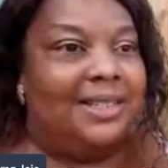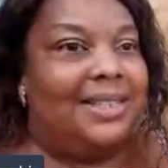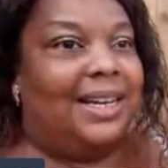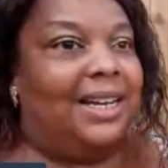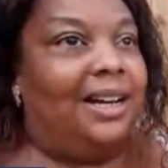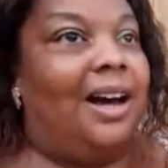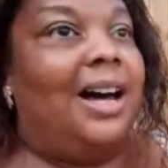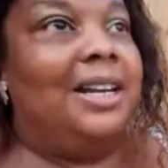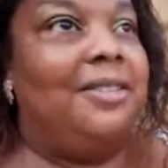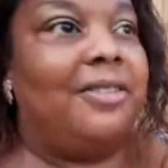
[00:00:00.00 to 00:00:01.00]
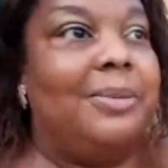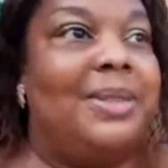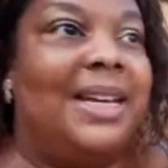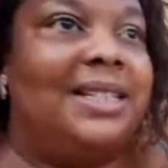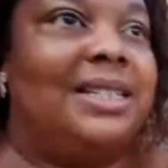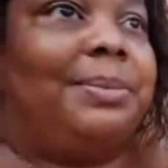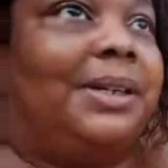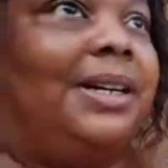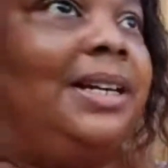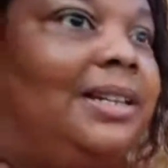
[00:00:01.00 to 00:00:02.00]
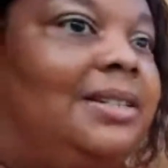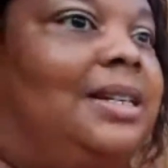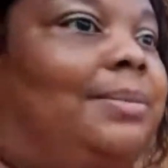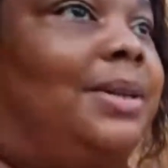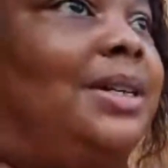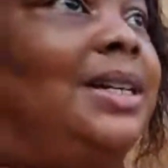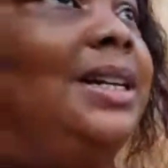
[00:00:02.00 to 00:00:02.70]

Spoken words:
that I got from Zanzibar in December.